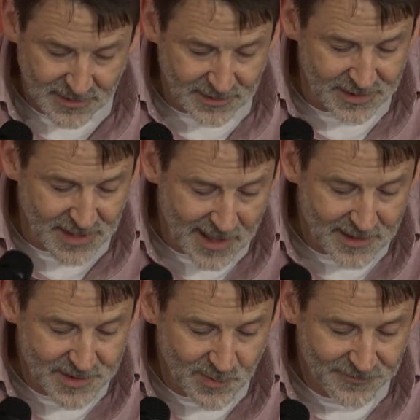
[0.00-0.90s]
The
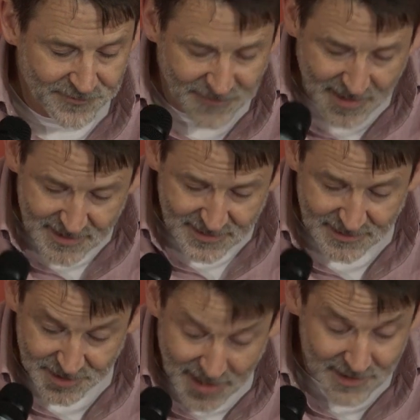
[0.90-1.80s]
challenges we face
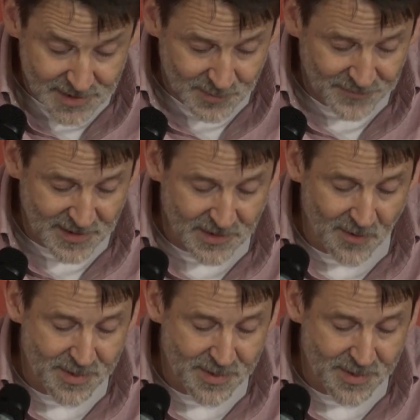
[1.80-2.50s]
go